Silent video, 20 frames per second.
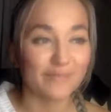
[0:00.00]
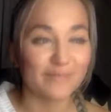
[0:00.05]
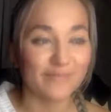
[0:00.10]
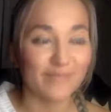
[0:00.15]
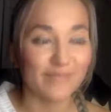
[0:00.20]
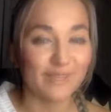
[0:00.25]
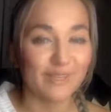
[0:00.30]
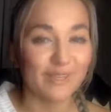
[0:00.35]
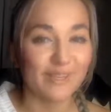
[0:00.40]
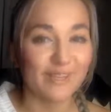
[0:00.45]

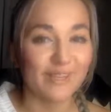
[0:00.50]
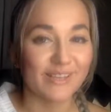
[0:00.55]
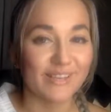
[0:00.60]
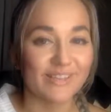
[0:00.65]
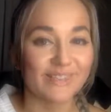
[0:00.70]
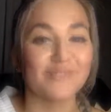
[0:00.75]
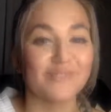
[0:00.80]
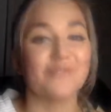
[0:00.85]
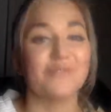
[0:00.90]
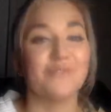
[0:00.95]
Stay less
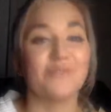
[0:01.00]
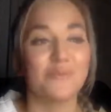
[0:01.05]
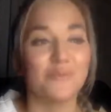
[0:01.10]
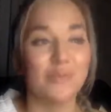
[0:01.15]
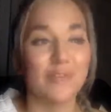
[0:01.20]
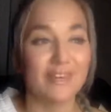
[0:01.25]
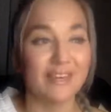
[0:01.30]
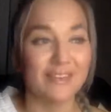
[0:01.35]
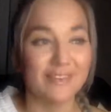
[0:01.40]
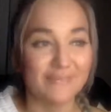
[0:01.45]
on social
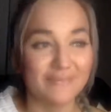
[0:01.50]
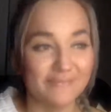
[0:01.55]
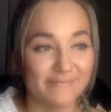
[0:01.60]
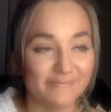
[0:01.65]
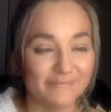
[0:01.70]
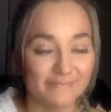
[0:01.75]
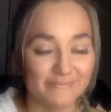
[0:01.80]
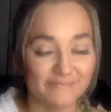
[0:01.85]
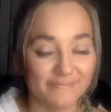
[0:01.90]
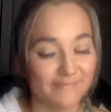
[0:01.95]
media.
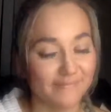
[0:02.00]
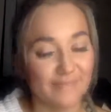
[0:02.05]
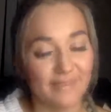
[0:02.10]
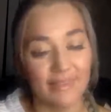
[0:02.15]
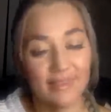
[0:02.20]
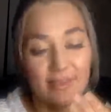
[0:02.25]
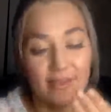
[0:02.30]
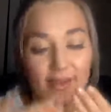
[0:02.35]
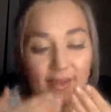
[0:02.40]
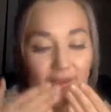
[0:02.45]

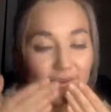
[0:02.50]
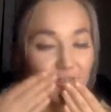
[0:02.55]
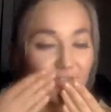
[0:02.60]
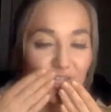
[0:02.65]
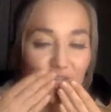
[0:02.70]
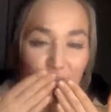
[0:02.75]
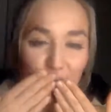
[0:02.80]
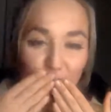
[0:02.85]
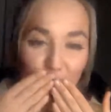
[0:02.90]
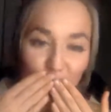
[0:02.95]

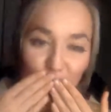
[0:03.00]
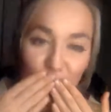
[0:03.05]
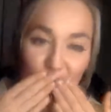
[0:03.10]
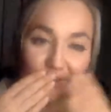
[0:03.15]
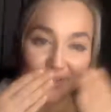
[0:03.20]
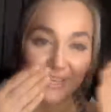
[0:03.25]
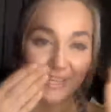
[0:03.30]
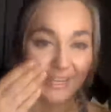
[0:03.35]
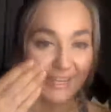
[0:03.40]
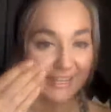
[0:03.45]
Hugs
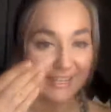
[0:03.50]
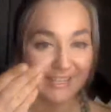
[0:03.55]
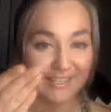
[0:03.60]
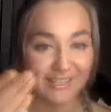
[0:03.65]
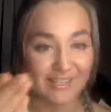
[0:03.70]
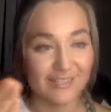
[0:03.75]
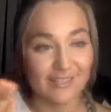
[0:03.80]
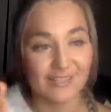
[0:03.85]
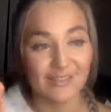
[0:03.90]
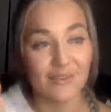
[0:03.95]
and
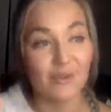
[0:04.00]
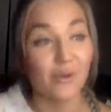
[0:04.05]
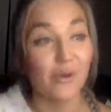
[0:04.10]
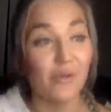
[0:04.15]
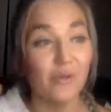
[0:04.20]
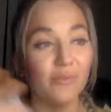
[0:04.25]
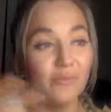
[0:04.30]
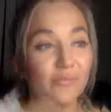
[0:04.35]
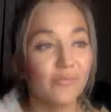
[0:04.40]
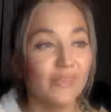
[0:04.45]
kisses to you
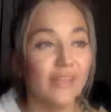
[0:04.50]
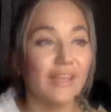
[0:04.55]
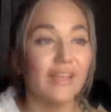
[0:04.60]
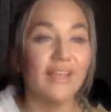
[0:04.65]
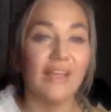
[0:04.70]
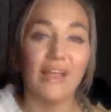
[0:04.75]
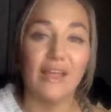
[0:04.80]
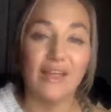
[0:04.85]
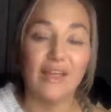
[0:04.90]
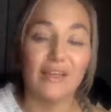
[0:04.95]
all.
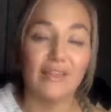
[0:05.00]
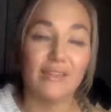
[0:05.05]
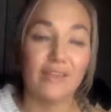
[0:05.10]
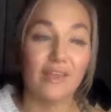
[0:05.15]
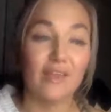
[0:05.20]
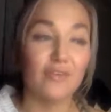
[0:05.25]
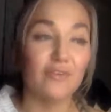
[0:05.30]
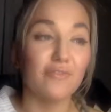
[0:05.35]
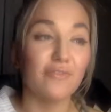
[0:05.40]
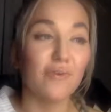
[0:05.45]

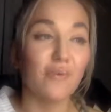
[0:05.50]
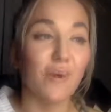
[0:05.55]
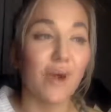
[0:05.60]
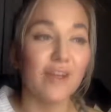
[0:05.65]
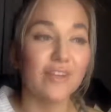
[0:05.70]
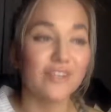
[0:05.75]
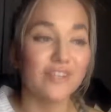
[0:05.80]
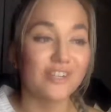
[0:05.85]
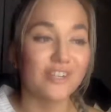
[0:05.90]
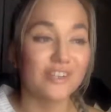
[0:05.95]
Thank you for
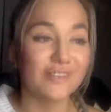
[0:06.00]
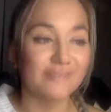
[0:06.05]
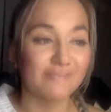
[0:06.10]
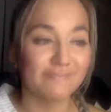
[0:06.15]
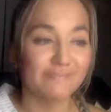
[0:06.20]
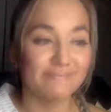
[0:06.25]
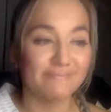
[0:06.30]
watching.